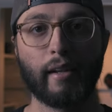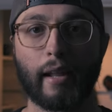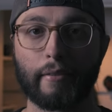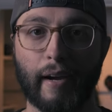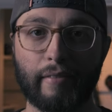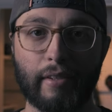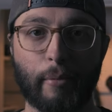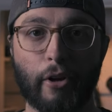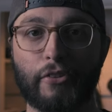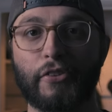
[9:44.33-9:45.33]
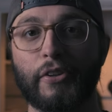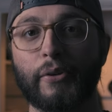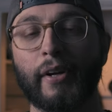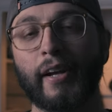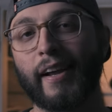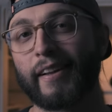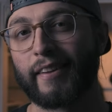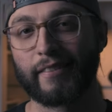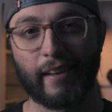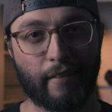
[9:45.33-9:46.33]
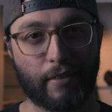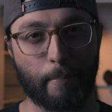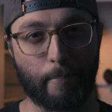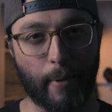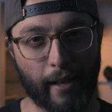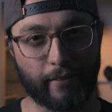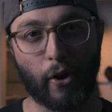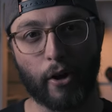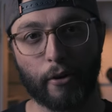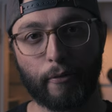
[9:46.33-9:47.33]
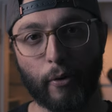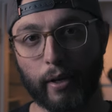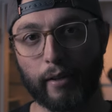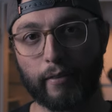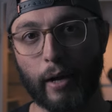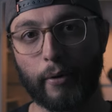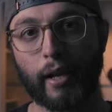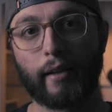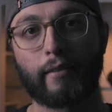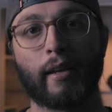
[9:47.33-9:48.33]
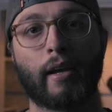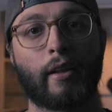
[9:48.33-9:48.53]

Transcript: Now the 5D Mark II doesn't have the best autofocus nowadays.